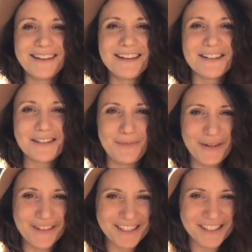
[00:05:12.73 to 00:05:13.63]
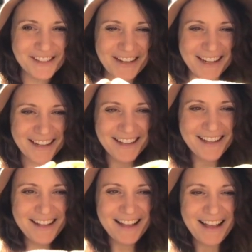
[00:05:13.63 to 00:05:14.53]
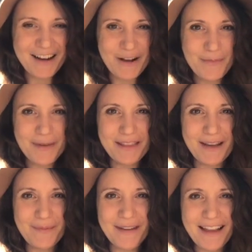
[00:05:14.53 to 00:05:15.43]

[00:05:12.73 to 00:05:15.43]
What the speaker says: You just pull a string and open them.